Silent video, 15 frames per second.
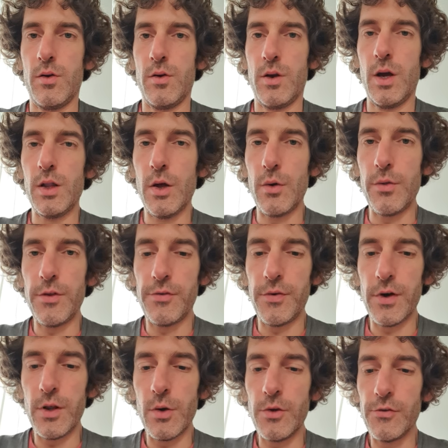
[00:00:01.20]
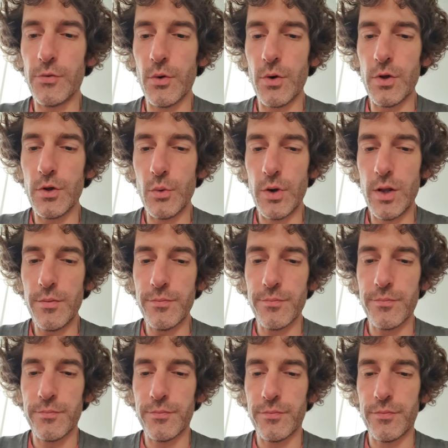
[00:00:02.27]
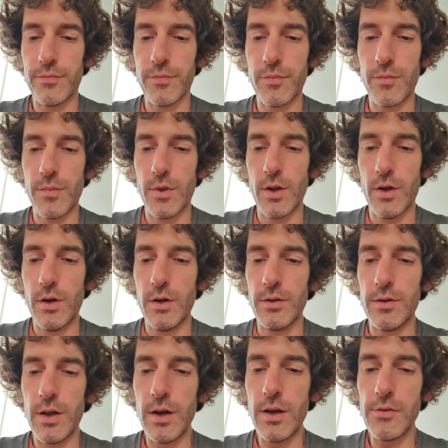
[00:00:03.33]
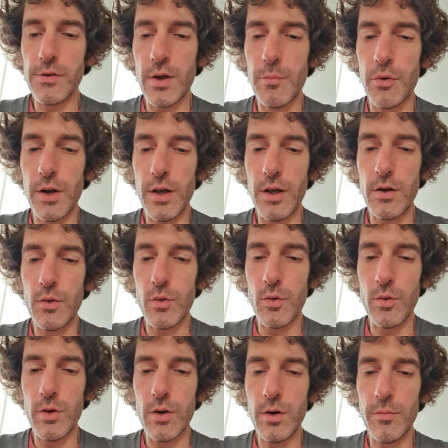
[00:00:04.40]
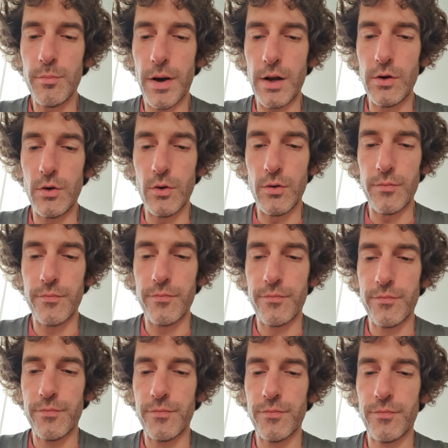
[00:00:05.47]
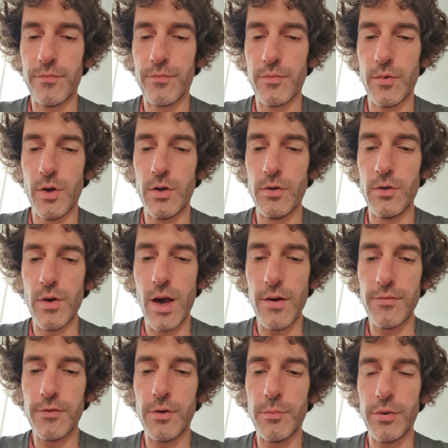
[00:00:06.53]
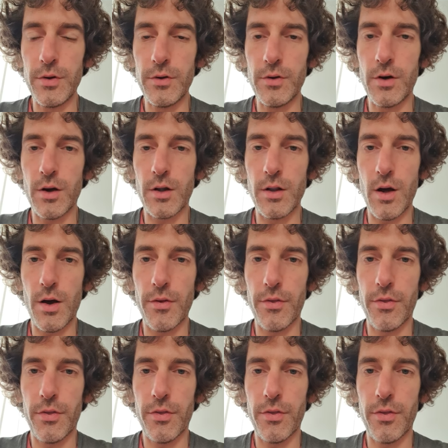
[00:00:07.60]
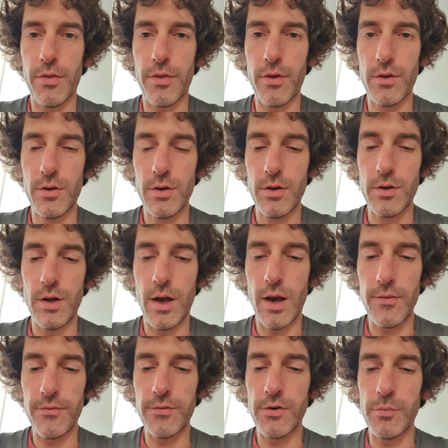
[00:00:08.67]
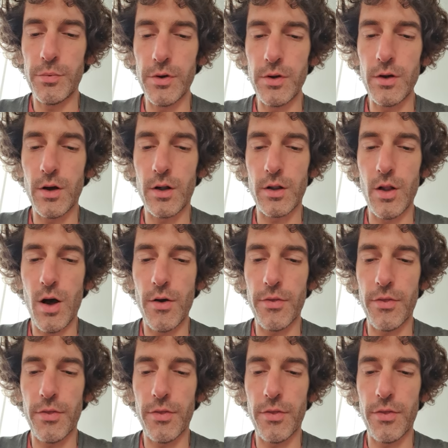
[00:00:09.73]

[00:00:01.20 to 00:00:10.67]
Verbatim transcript: Hello, this video is for you. Tienes que poner un paño. You have to put a cloth. You have to put a cloth.